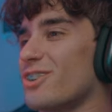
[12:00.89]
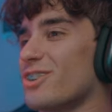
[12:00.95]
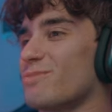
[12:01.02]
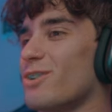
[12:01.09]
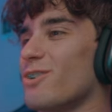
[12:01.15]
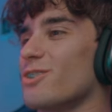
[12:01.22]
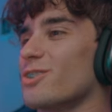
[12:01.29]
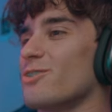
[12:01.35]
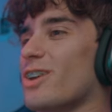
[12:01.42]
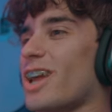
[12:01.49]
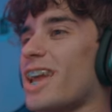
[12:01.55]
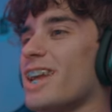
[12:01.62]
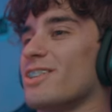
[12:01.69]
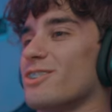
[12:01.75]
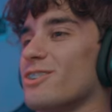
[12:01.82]
your hands are-
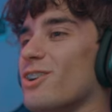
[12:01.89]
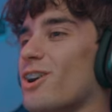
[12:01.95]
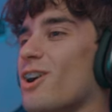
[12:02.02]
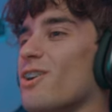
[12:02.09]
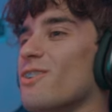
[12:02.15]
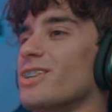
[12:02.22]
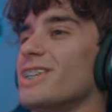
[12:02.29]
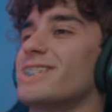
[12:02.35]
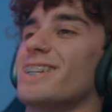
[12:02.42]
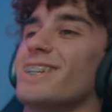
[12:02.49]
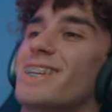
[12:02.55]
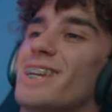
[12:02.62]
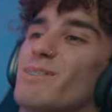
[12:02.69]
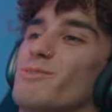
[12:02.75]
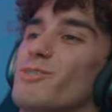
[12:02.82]
oh, he said you can't move
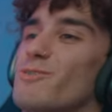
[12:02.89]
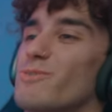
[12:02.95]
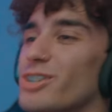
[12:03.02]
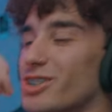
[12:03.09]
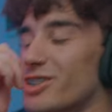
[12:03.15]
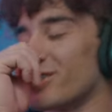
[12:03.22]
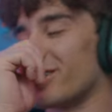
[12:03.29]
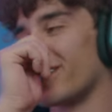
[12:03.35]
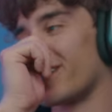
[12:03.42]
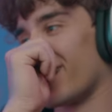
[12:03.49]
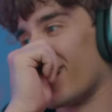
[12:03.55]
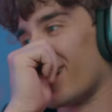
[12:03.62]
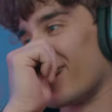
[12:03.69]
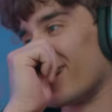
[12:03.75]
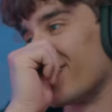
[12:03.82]
much because of
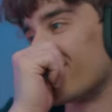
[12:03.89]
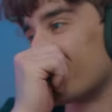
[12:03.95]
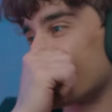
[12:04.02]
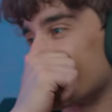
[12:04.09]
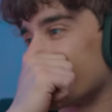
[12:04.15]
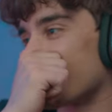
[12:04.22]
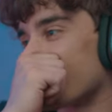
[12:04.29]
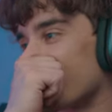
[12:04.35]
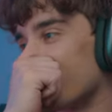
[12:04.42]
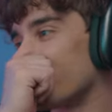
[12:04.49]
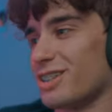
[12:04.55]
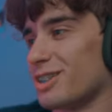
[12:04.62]
gas. That's alright.